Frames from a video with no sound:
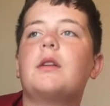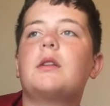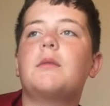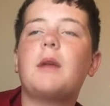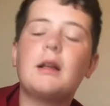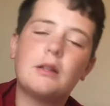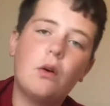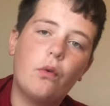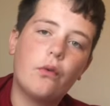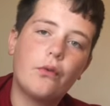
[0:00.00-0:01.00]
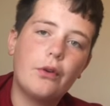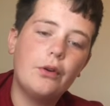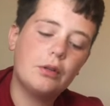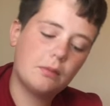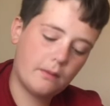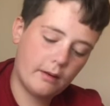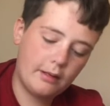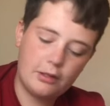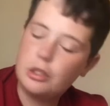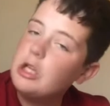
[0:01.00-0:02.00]
some nice overviews for
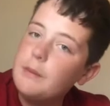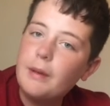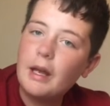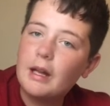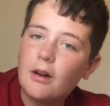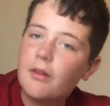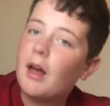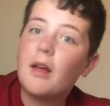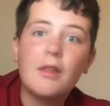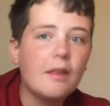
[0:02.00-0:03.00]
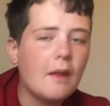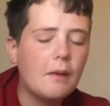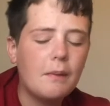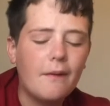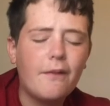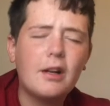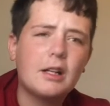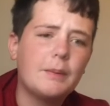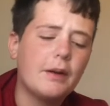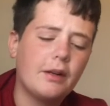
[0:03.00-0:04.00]
jeeping and all that. I think that would be a fun
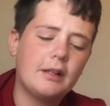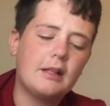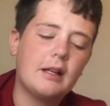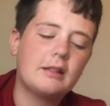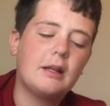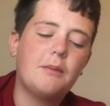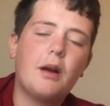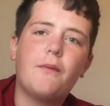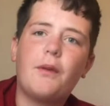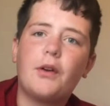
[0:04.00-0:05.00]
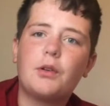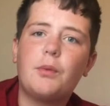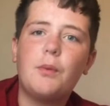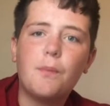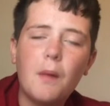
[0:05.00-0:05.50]
experience next time at Fossil Butte.